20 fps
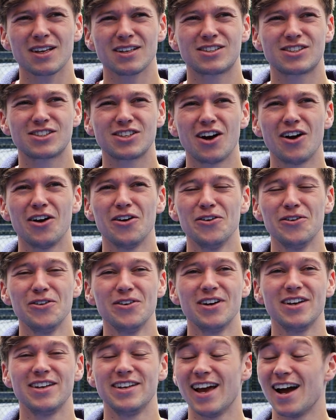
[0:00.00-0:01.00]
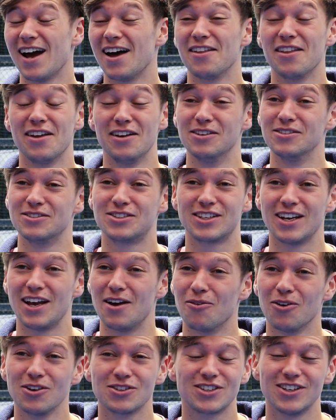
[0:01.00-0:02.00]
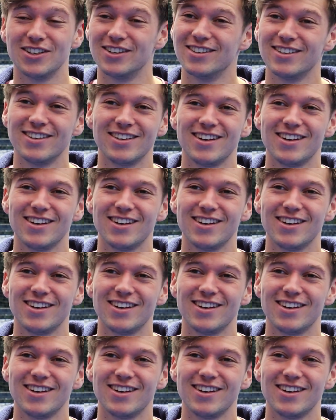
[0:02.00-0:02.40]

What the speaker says: So yeah, it wasn't